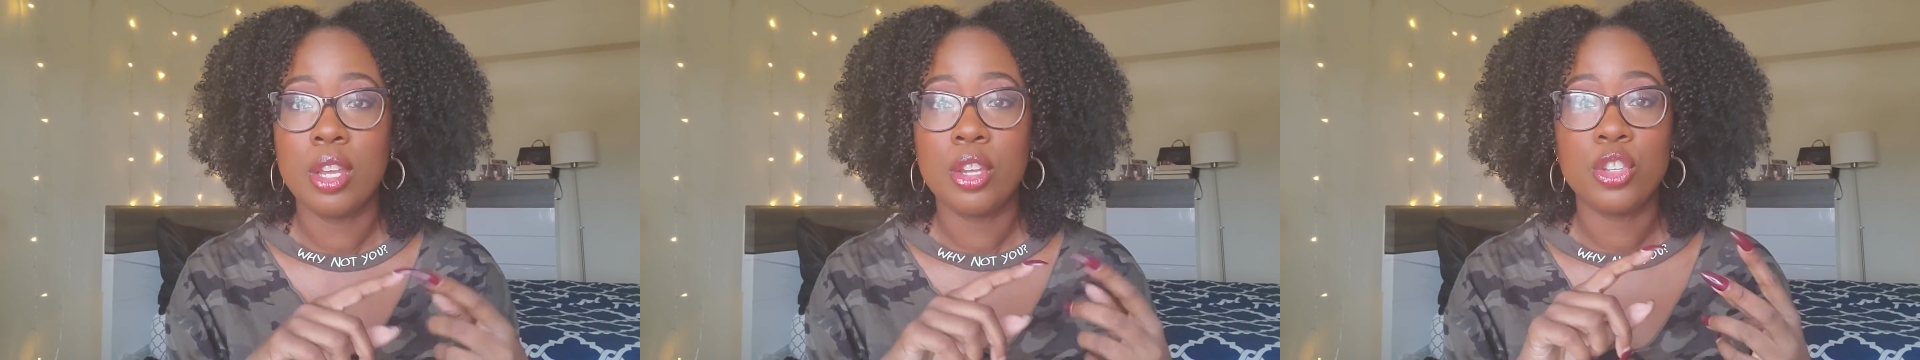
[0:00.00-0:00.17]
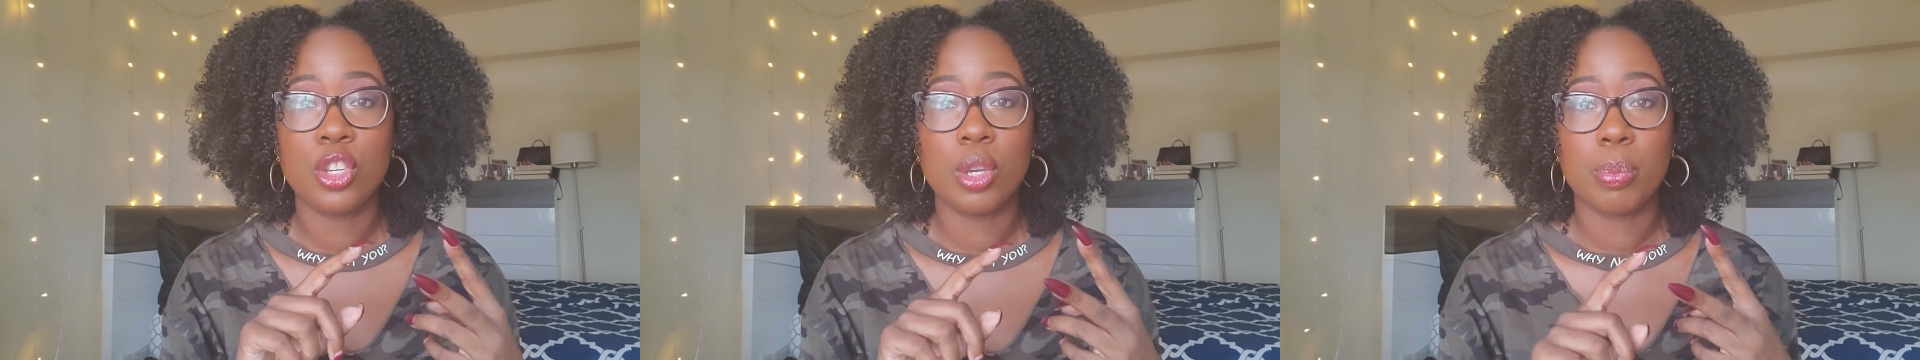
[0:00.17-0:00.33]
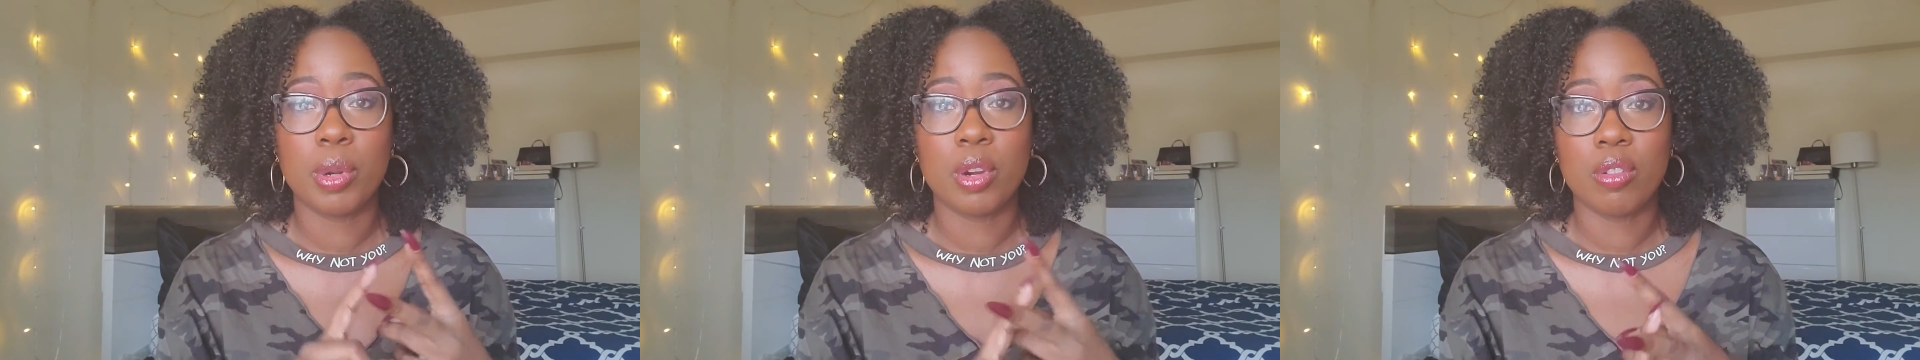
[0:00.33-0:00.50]

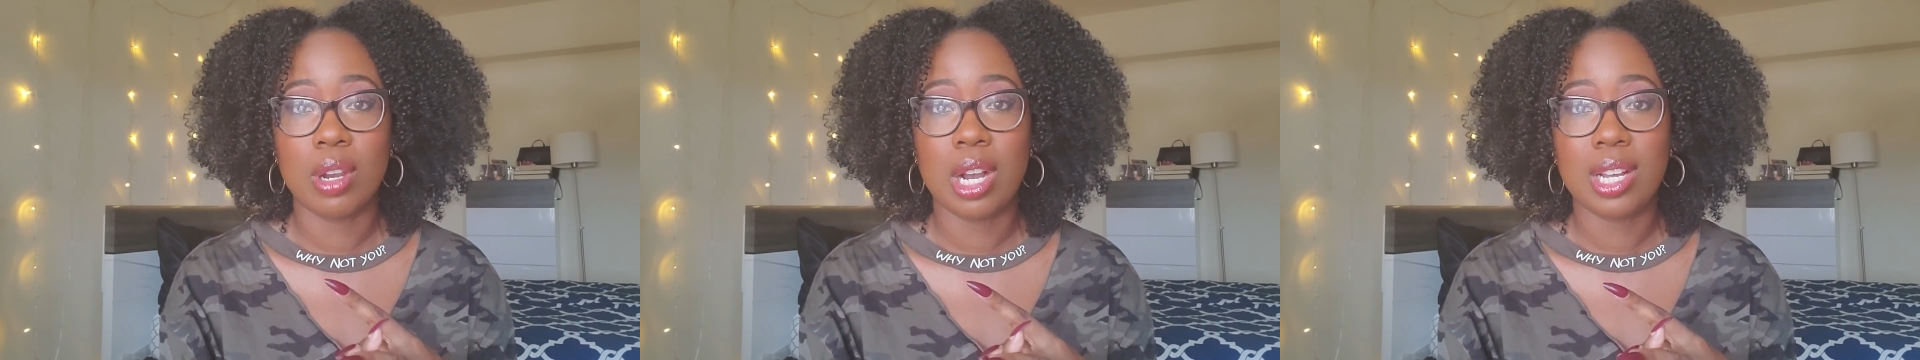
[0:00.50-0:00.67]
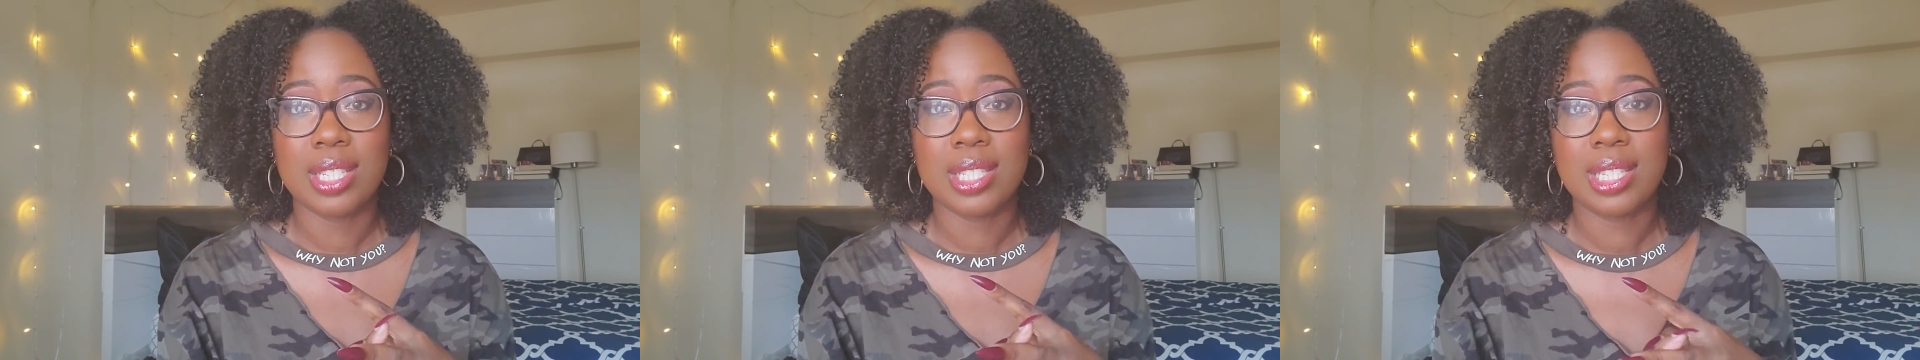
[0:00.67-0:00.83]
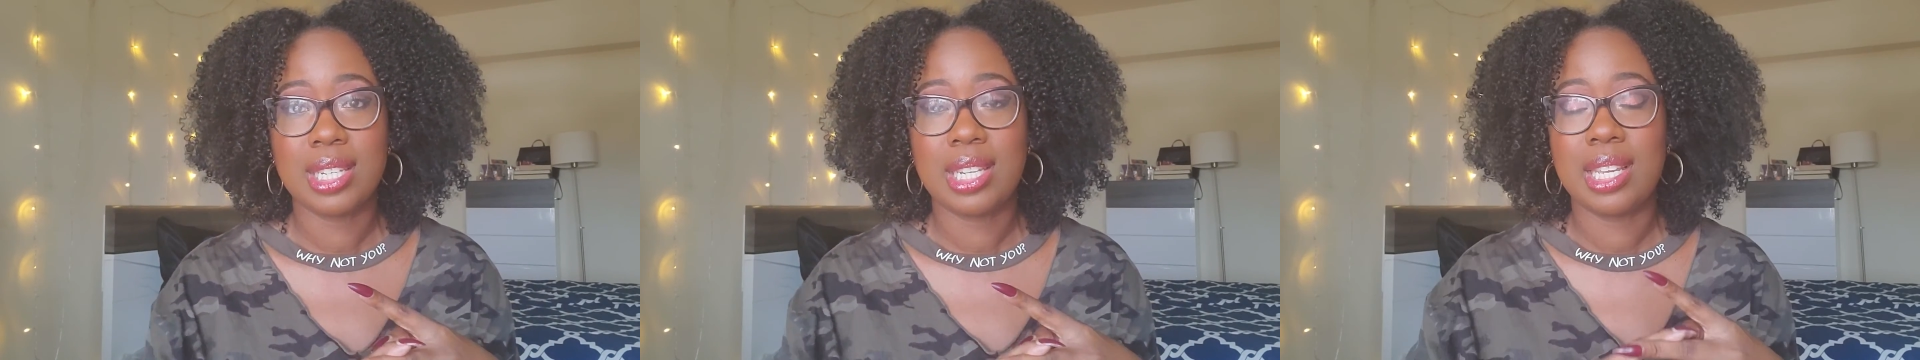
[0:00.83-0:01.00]
your
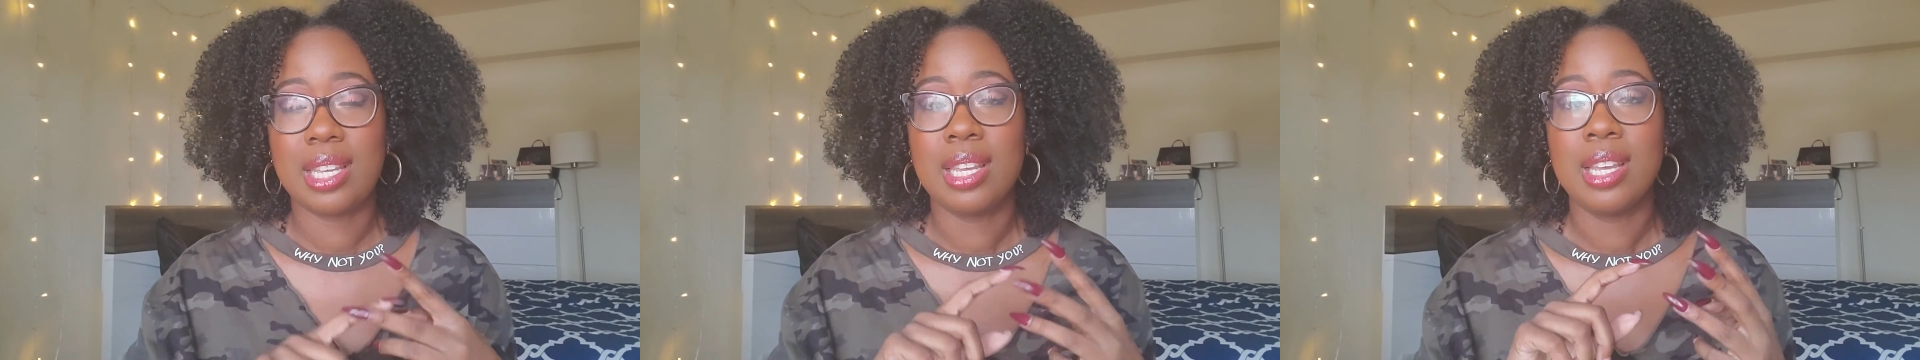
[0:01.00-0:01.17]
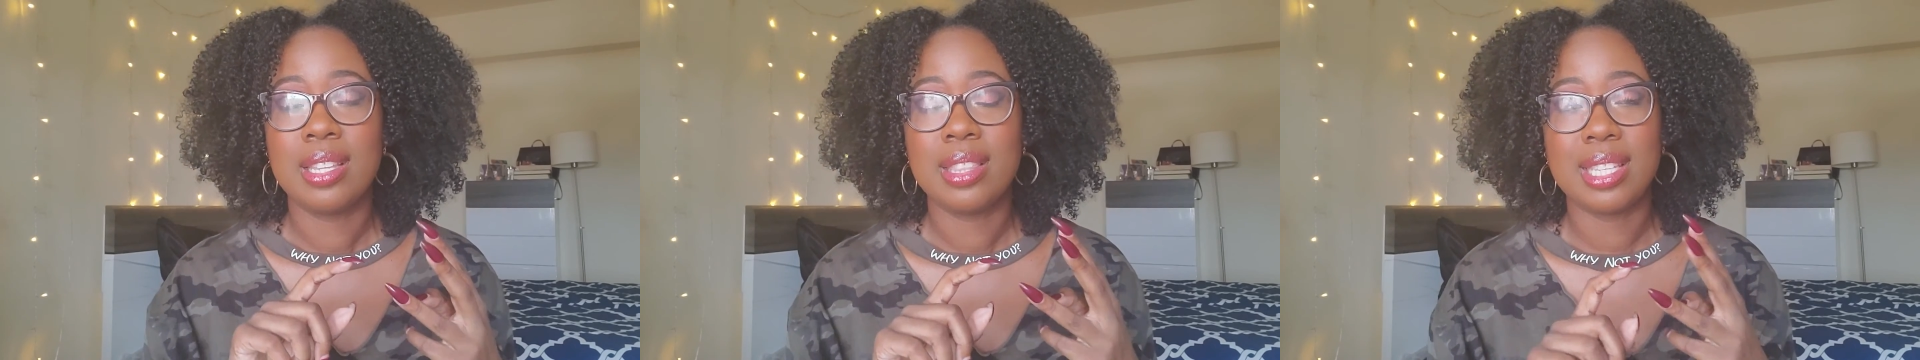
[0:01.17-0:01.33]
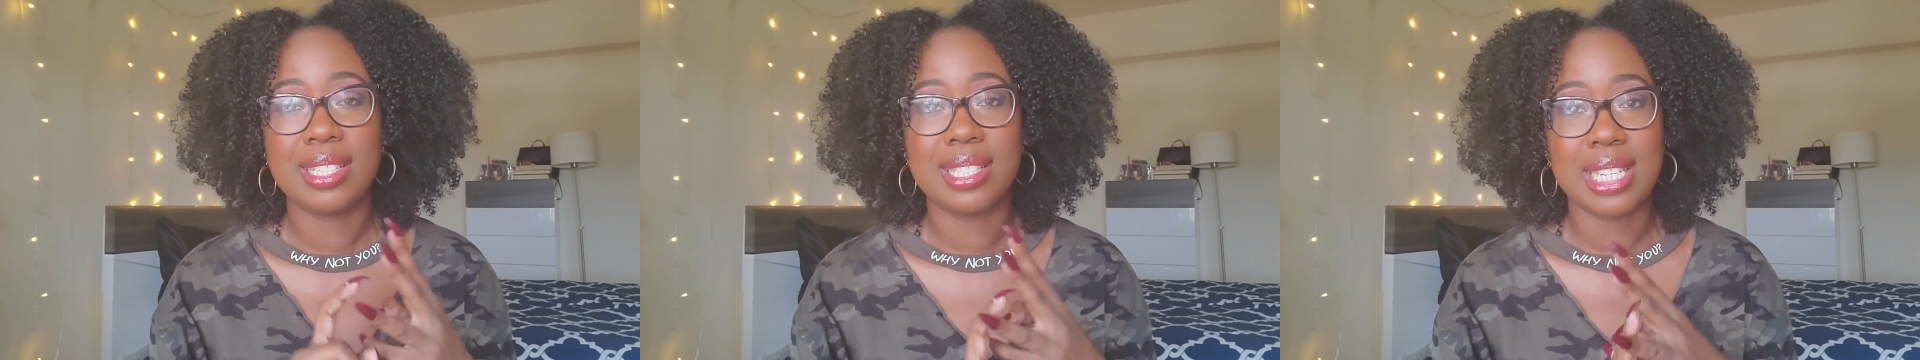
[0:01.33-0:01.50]
porosity,
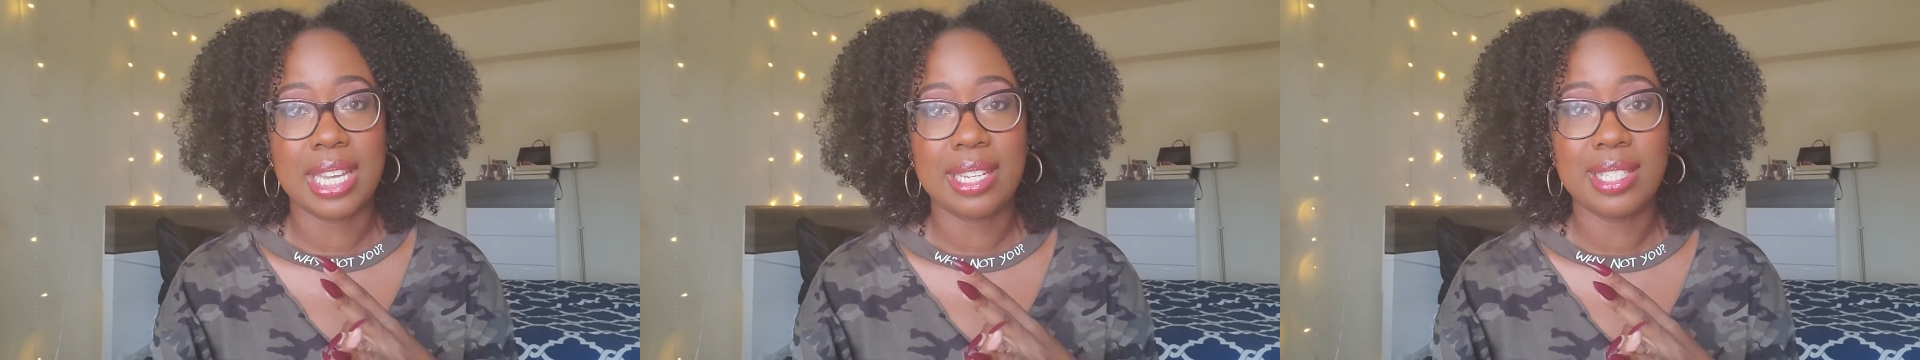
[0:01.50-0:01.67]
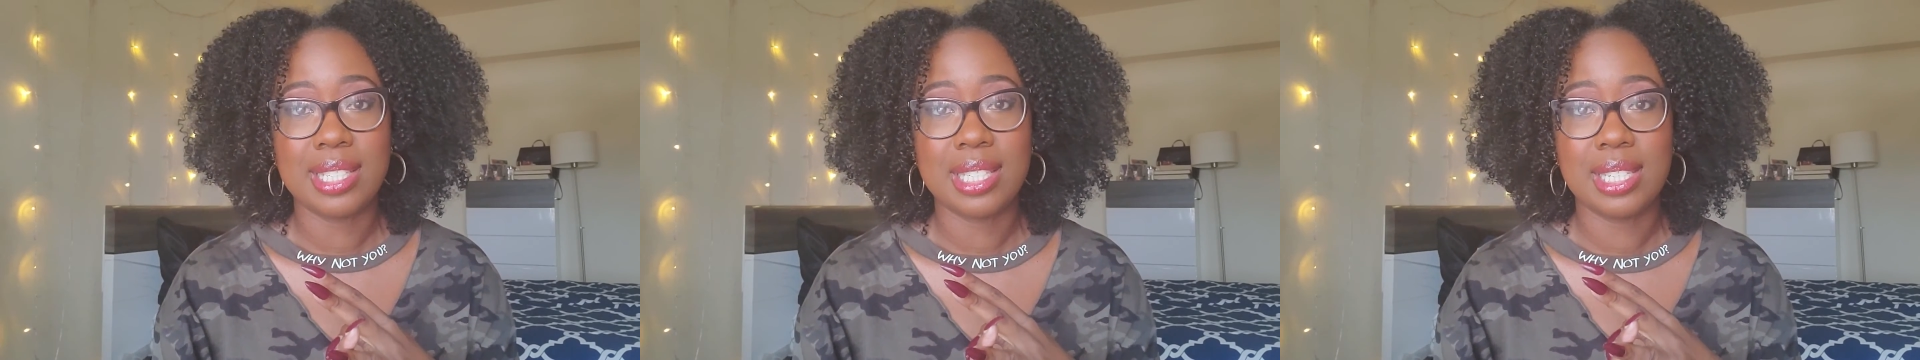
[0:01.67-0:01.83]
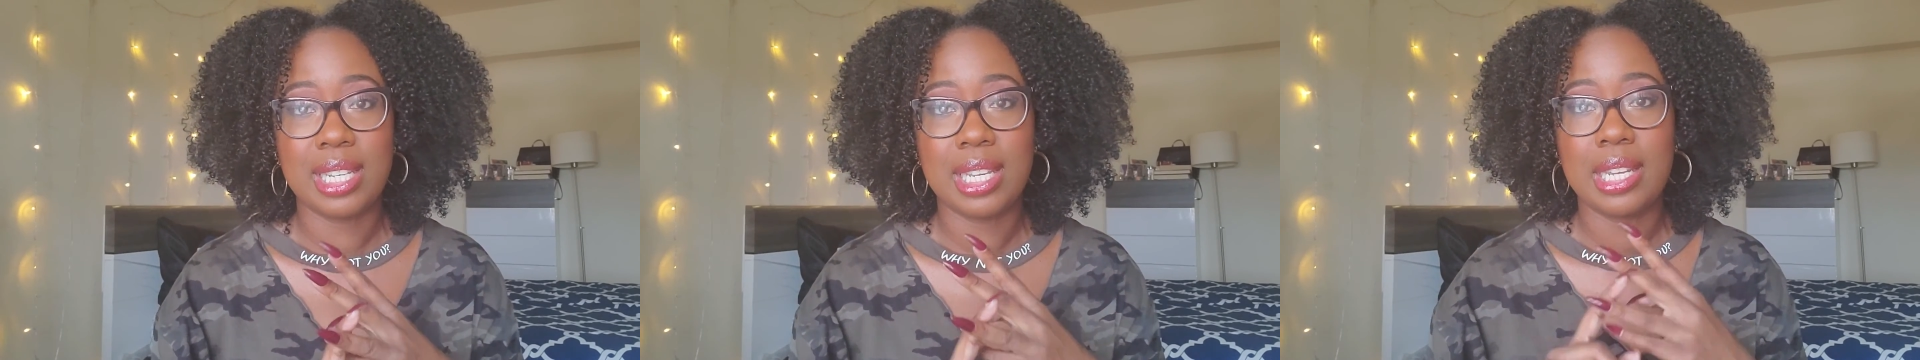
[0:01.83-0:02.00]
the
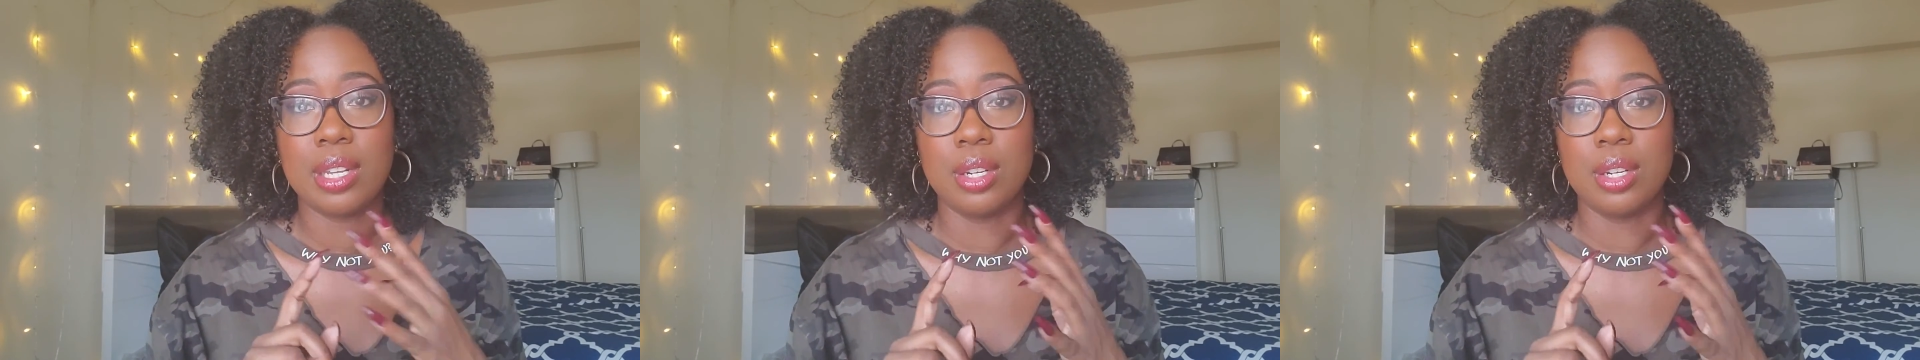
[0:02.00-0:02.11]
density,